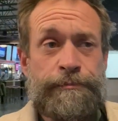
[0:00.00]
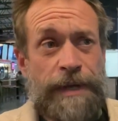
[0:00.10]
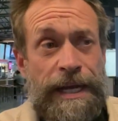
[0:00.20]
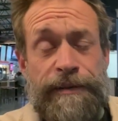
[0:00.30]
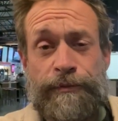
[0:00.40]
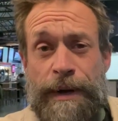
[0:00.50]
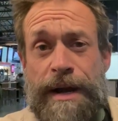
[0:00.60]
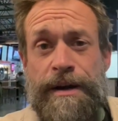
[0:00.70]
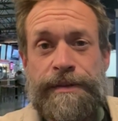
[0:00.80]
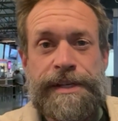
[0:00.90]
kind of
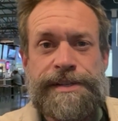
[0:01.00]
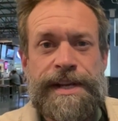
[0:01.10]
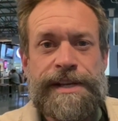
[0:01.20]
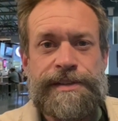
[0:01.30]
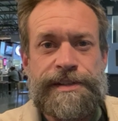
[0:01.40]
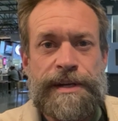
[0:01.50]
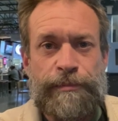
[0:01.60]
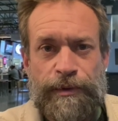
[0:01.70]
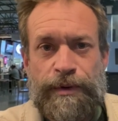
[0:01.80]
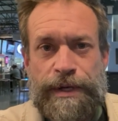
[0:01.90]
rare these days to see a
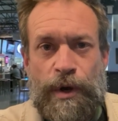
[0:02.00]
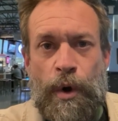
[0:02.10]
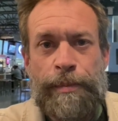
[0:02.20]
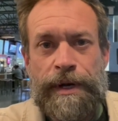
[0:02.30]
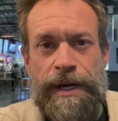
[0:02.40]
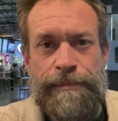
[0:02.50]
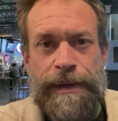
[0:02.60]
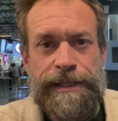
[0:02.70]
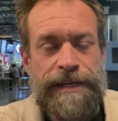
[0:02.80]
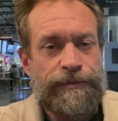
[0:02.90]
brewery open on a Monday.